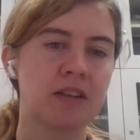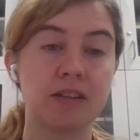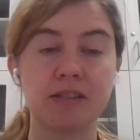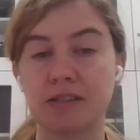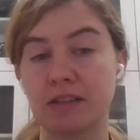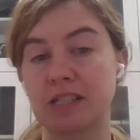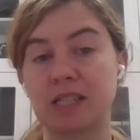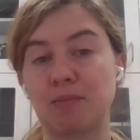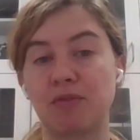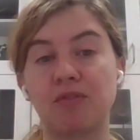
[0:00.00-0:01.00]
this is an
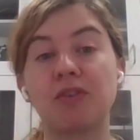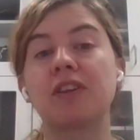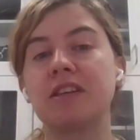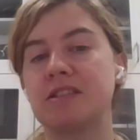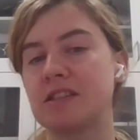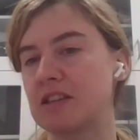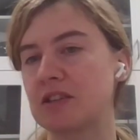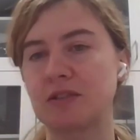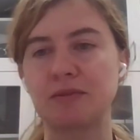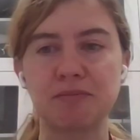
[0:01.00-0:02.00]
example for this
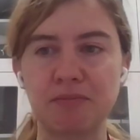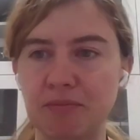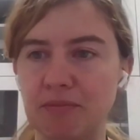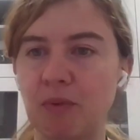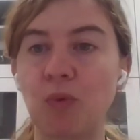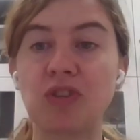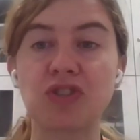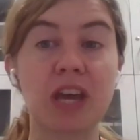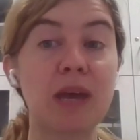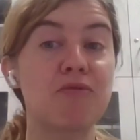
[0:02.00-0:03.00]
year,
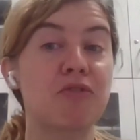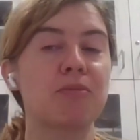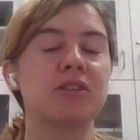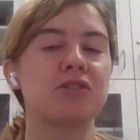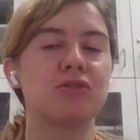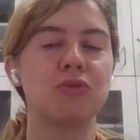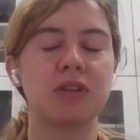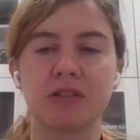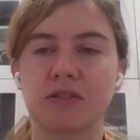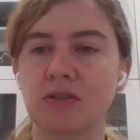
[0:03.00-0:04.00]
which came from the students.